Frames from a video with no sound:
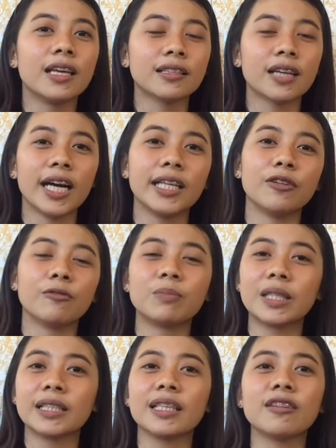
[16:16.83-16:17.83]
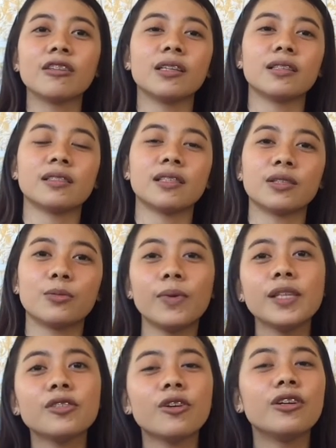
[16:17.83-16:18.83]
that kind of particular
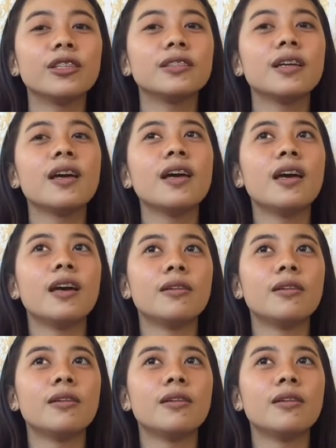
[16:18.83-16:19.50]
situation.